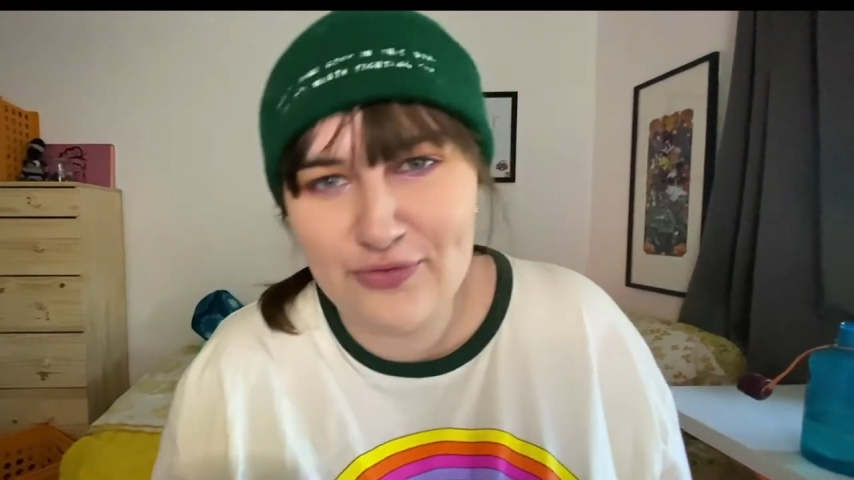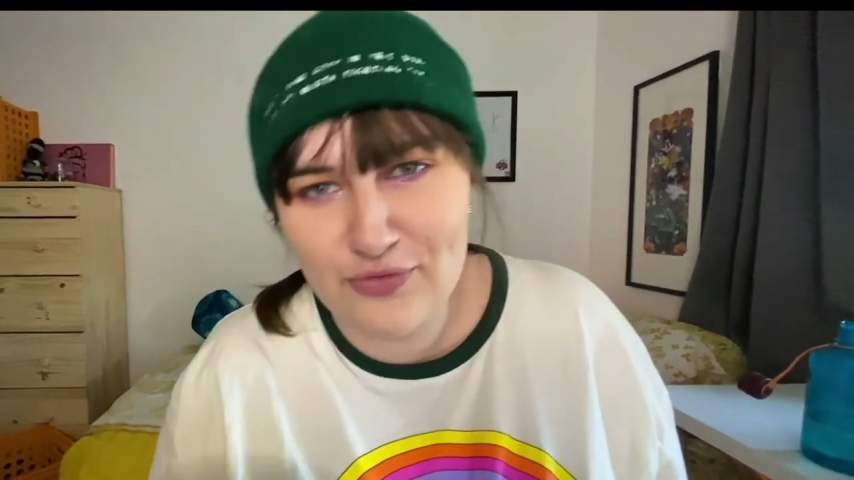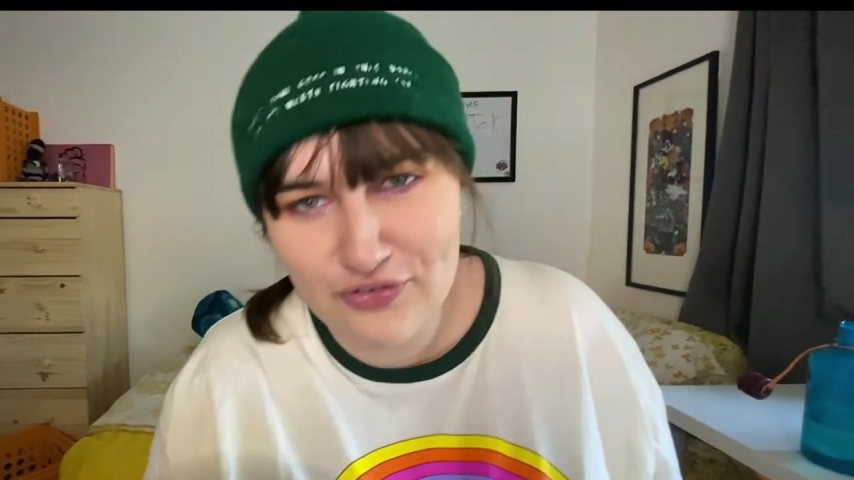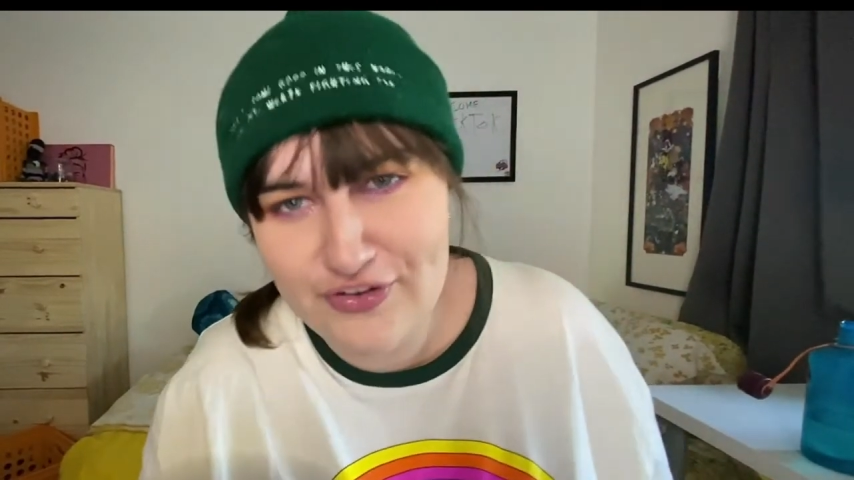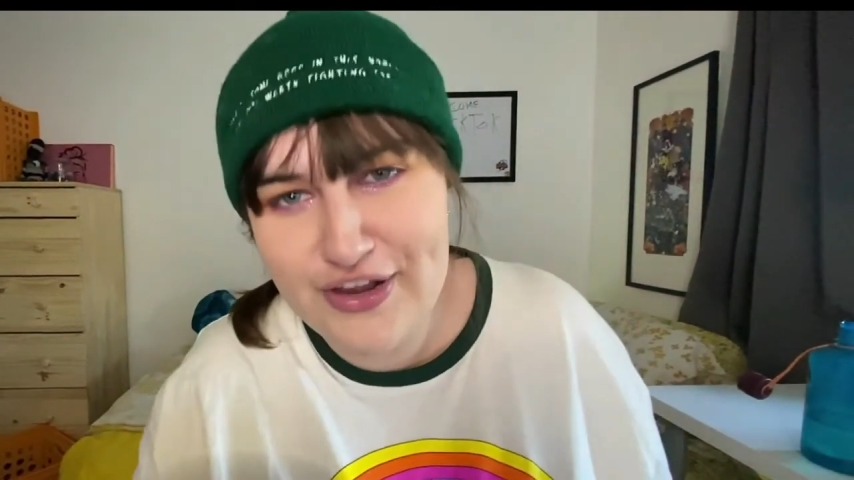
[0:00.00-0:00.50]

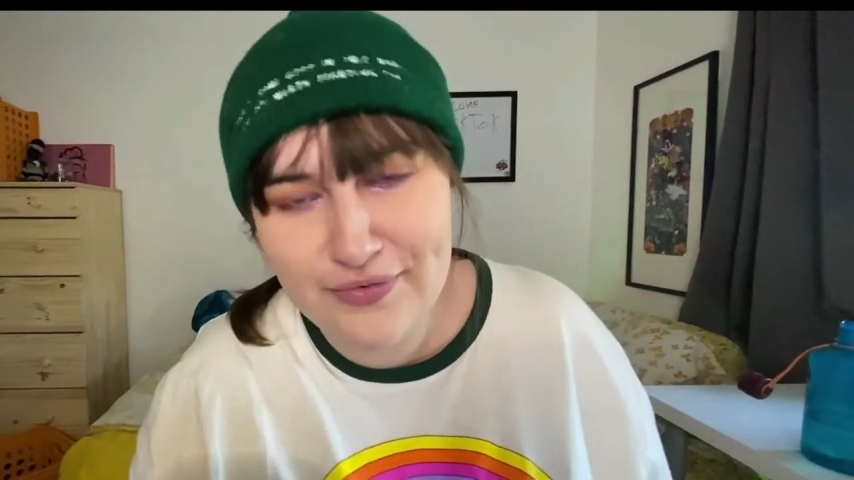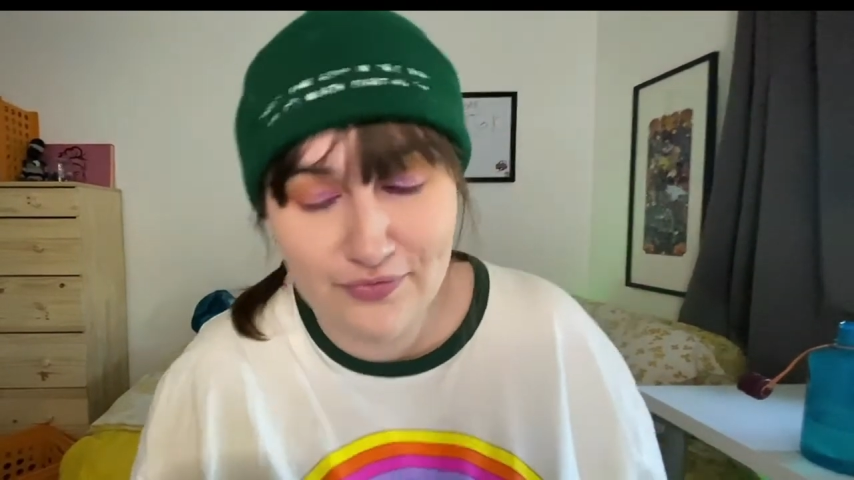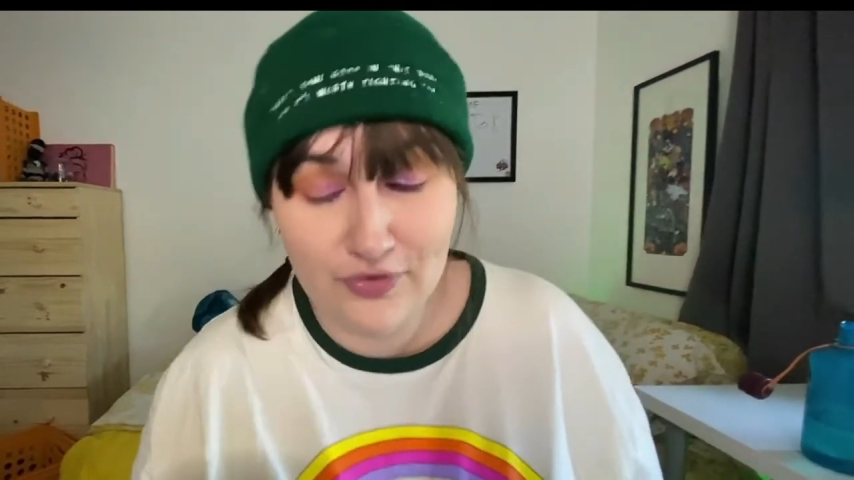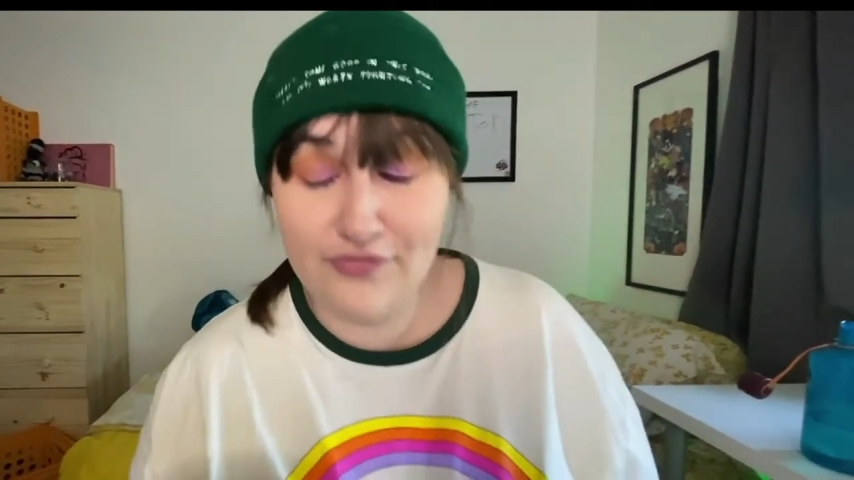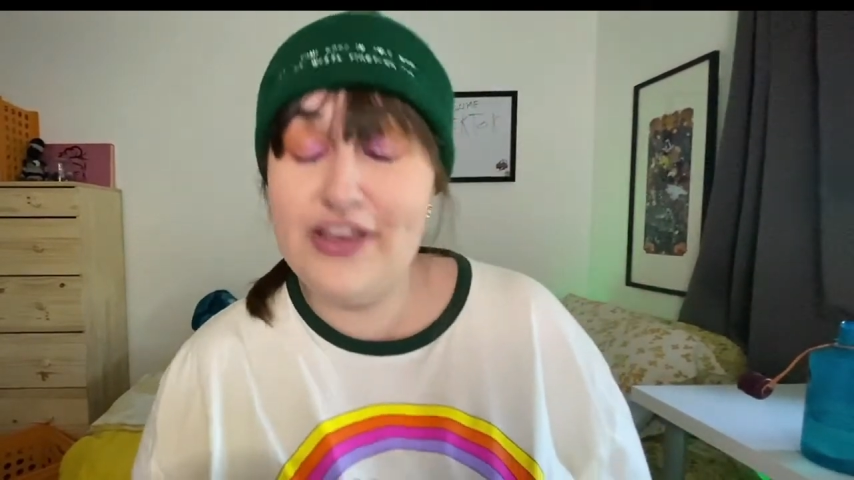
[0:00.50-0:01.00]

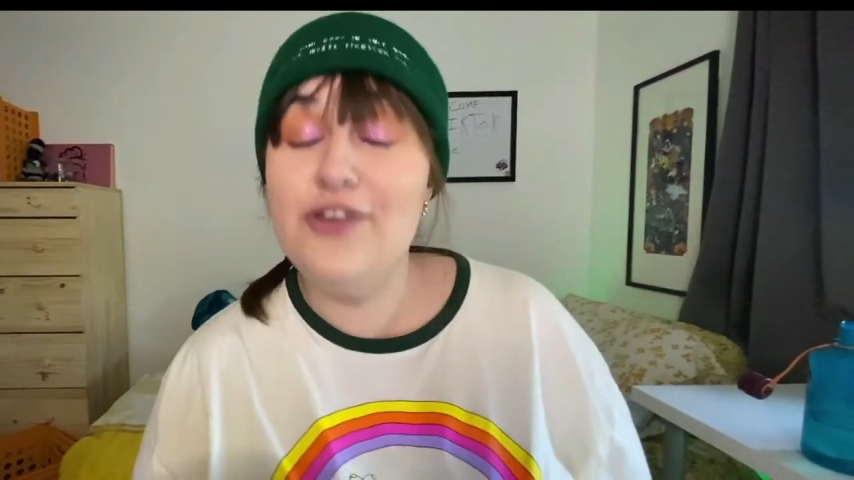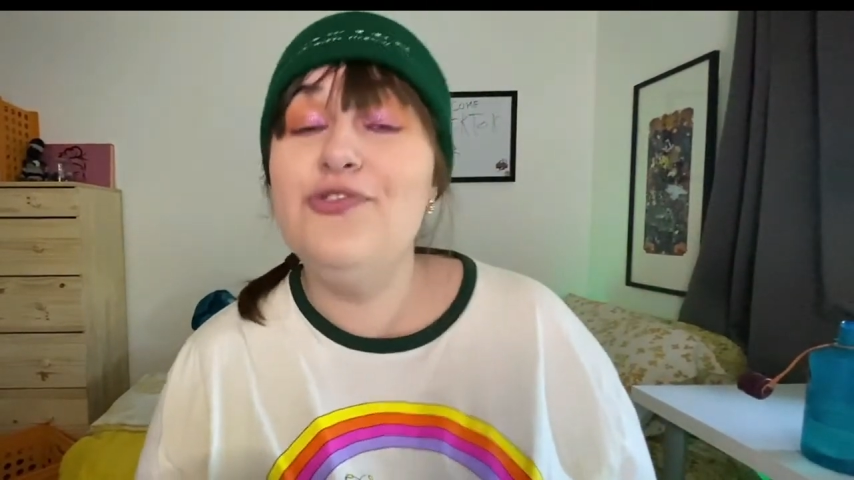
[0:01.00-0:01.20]
reviewed